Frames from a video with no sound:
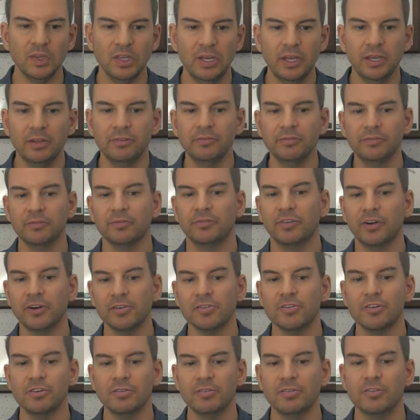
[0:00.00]
In
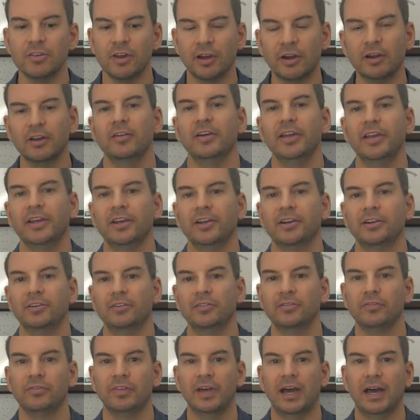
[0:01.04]
versions earlier
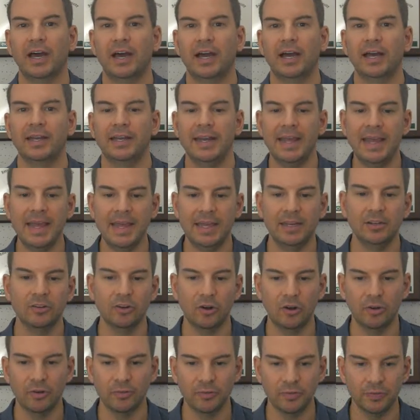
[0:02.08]
than
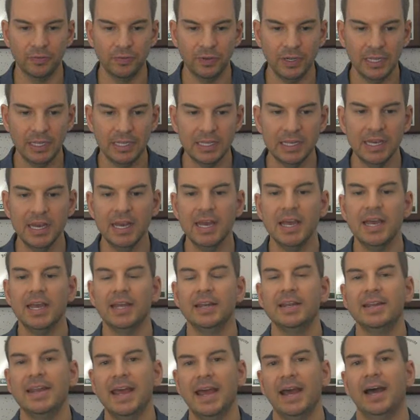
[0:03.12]
8.3,
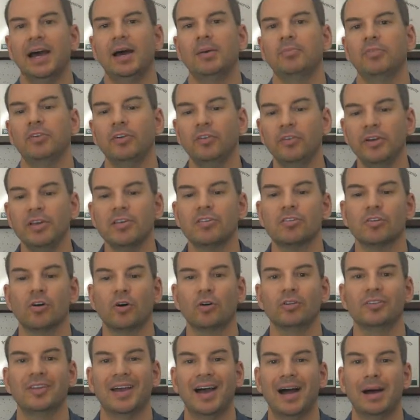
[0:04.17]
NetApp released
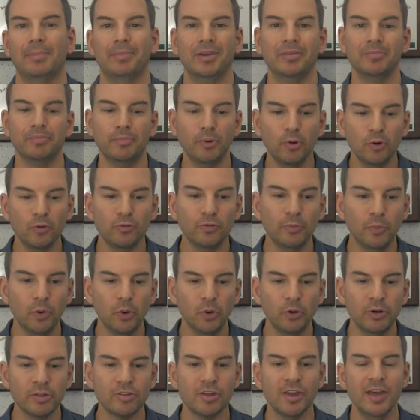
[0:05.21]
ONTAP in both
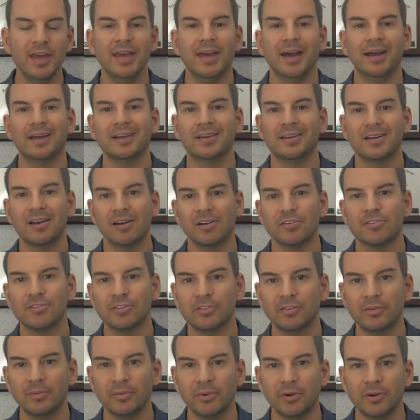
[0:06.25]
modes and
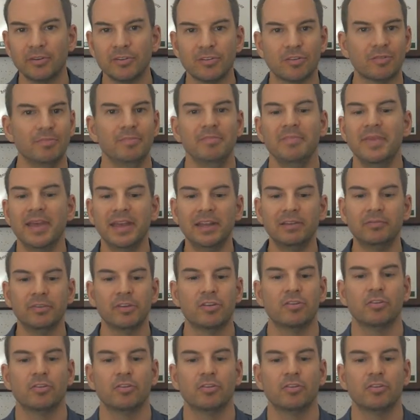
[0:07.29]
customers made the